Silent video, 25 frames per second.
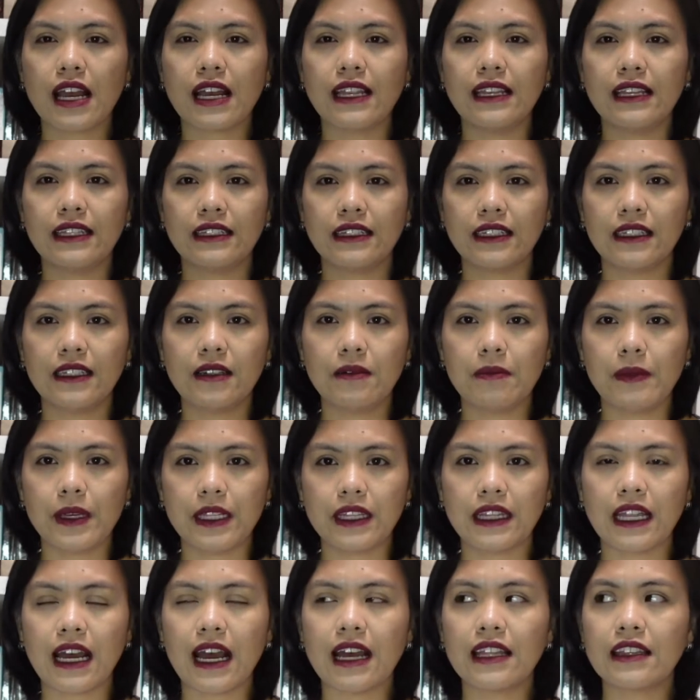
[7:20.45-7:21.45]
a little
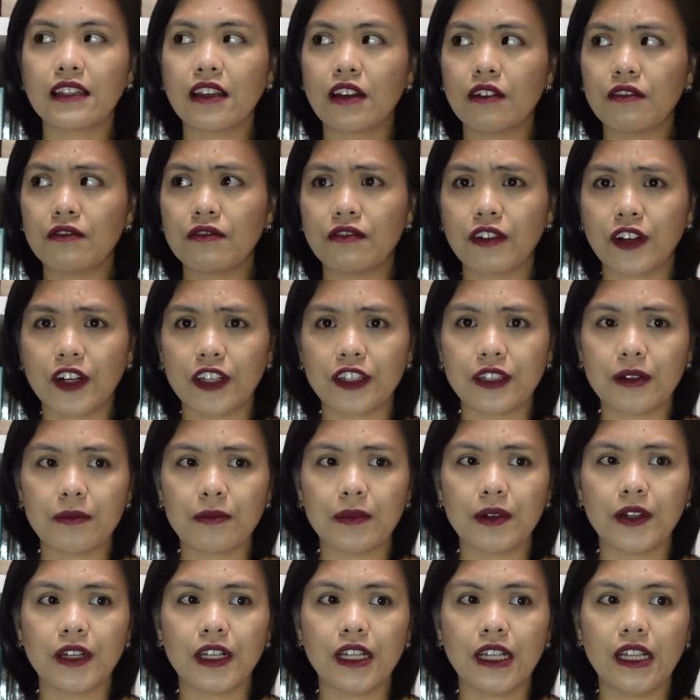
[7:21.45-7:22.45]
bit
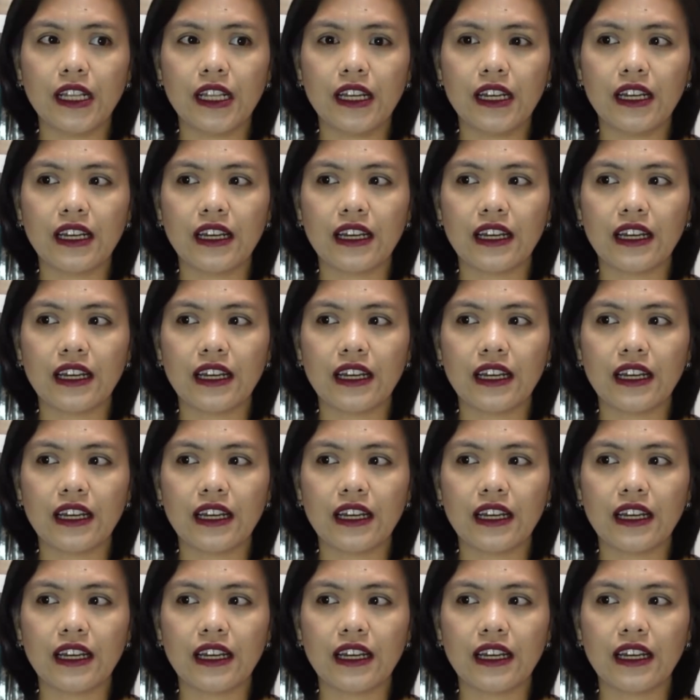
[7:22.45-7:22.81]
uncomfortable,